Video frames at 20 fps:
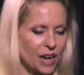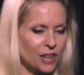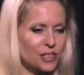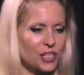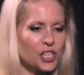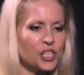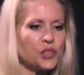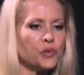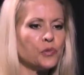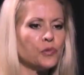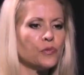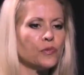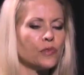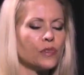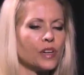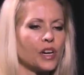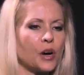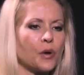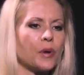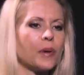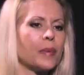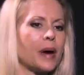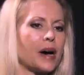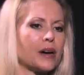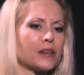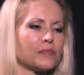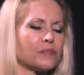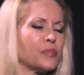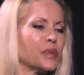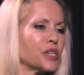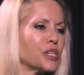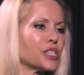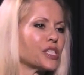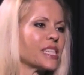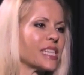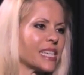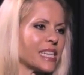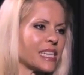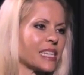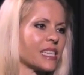How do you go about
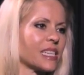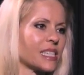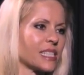building